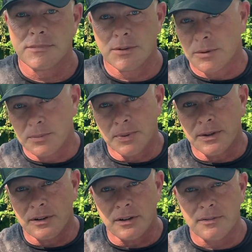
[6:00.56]
I wouldn't put
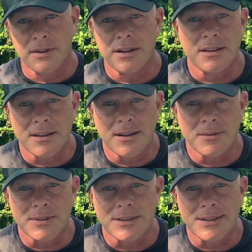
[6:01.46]
it on if I didn't think it
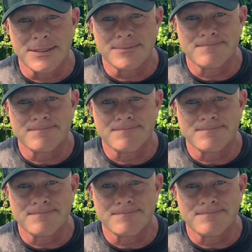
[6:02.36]
was clean.